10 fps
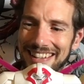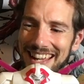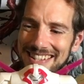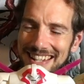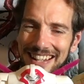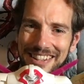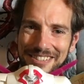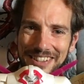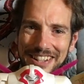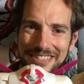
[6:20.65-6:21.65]
That's gonna look
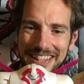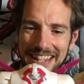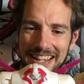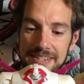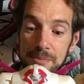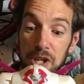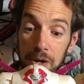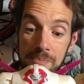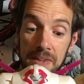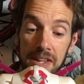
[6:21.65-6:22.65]
really, really nice.
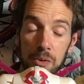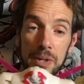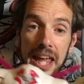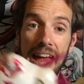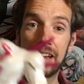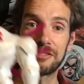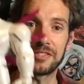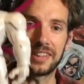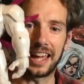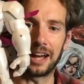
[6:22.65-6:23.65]
So we have
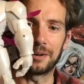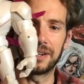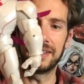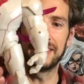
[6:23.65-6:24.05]
our